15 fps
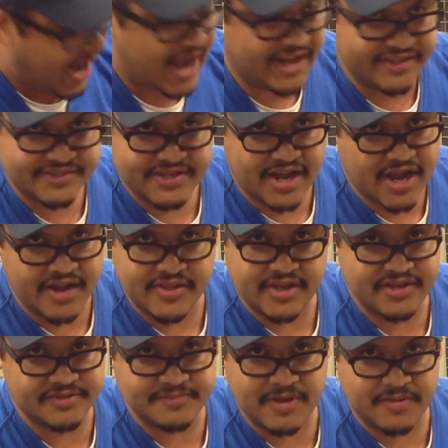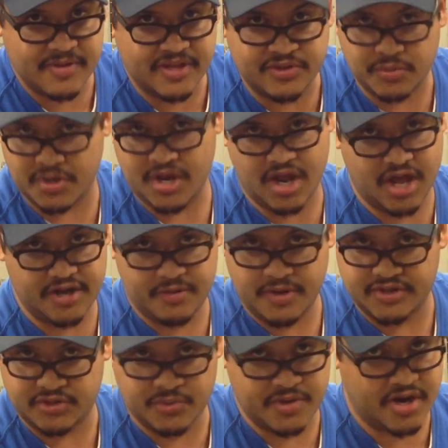high side that is maybe at
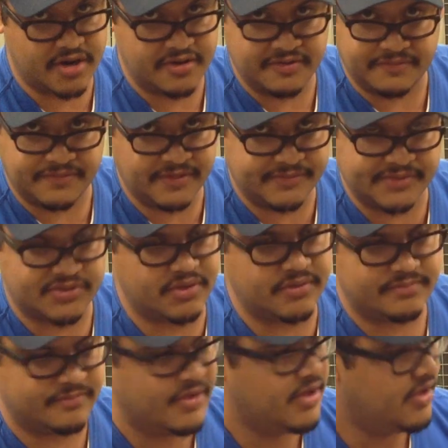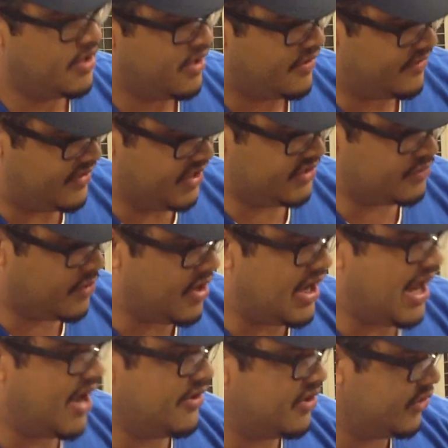300, 350, so this will
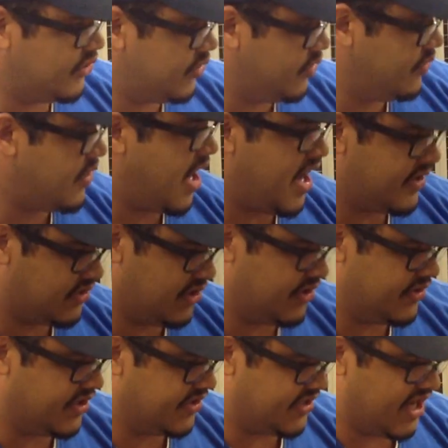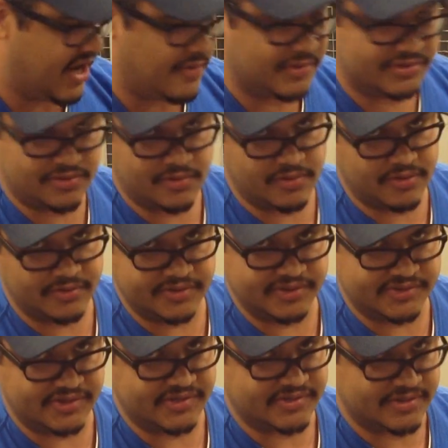allow you to actually understand what's going on in the
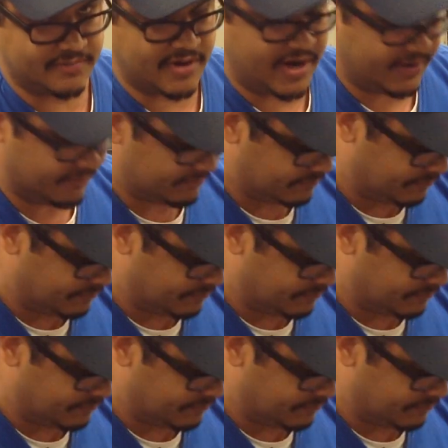system, right?